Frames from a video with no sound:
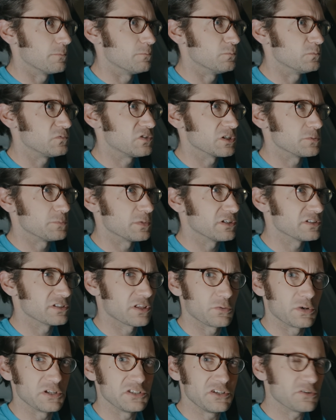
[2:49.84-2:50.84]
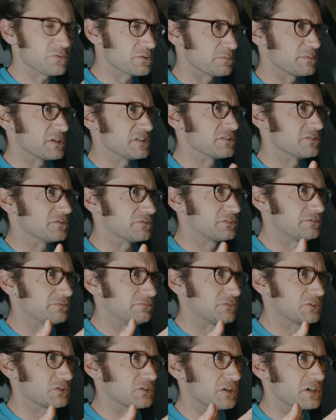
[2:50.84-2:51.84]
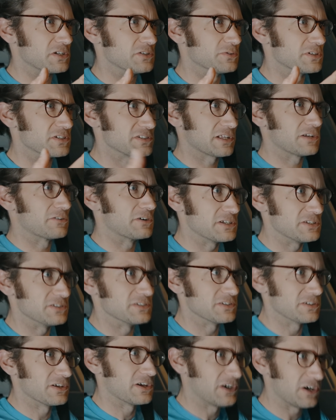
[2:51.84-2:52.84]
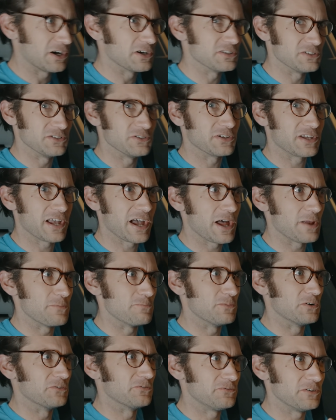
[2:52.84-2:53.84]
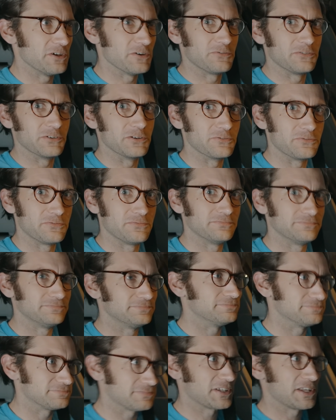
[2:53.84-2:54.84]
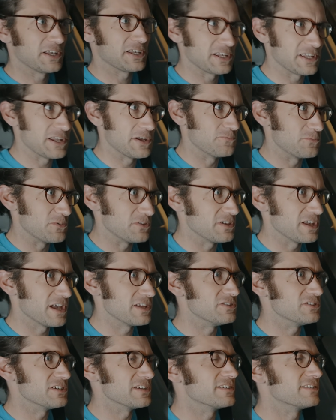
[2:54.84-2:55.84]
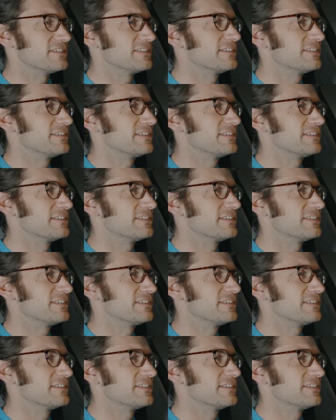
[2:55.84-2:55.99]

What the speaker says: just because otherwise you don't want to be sort of trying to accelerate as hard as you can but fearful of kicking in with the engine.